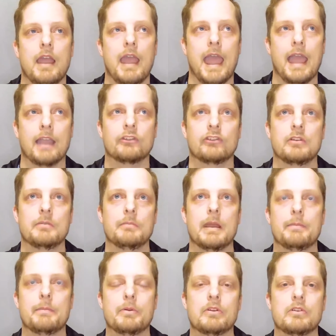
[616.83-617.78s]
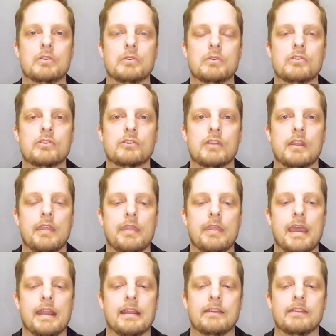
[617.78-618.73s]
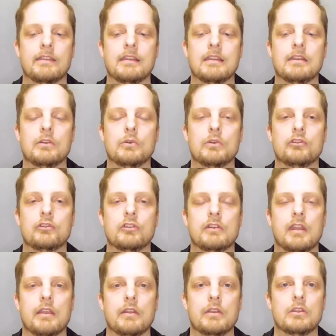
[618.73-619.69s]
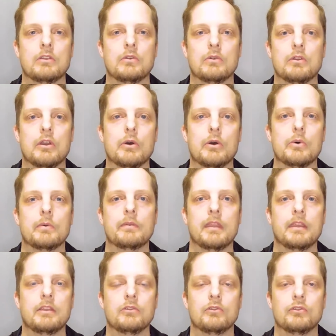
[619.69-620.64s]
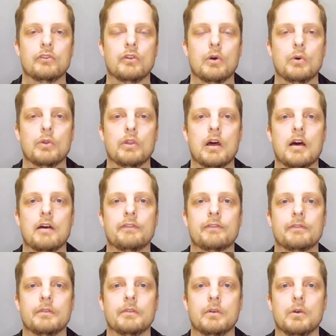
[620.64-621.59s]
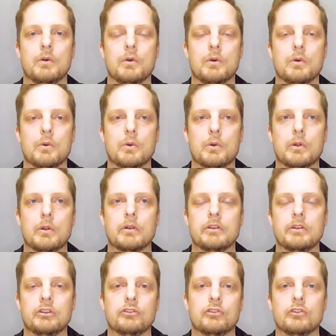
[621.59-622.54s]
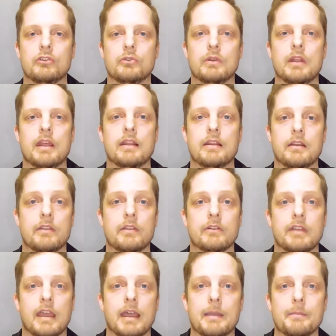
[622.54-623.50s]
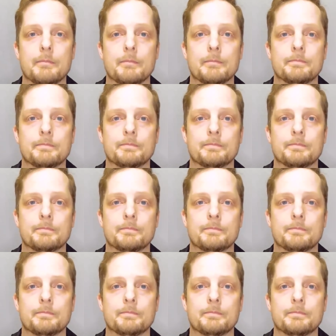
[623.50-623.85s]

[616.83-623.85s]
action might produce, that is the intuition telling you no, that you should hold off or you should do it at another time.